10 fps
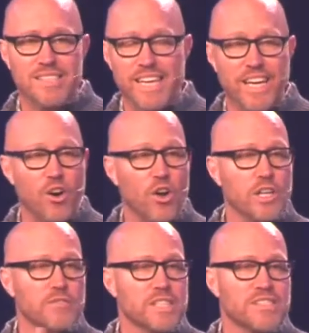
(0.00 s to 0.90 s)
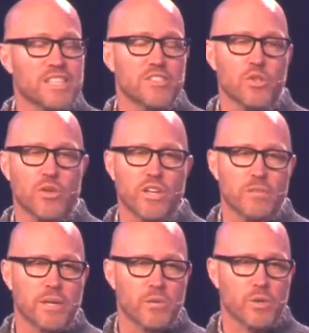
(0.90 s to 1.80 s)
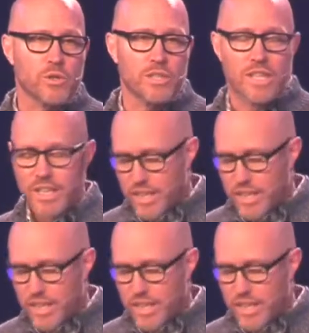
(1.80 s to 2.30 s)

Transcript: I got all of these things going on in my world.